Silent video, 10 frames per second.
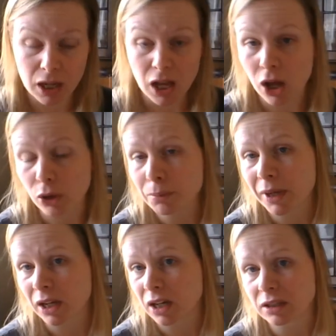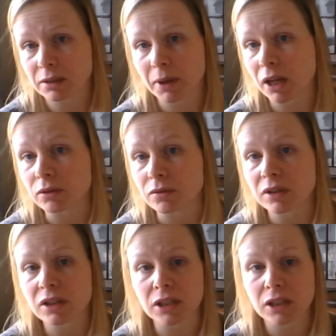hoping, I suppose,
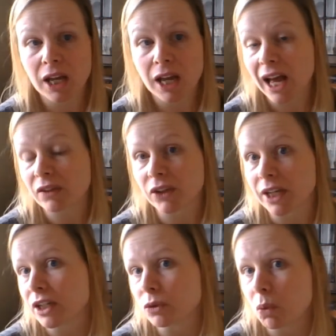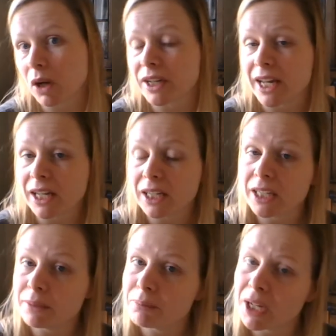that having hit one nail,
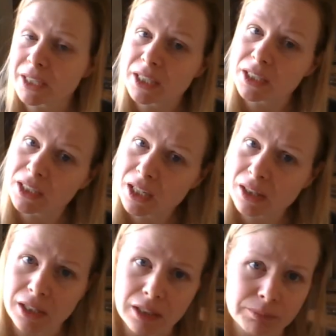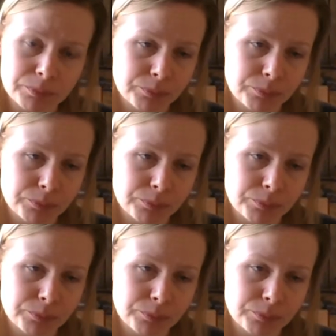he might hit another.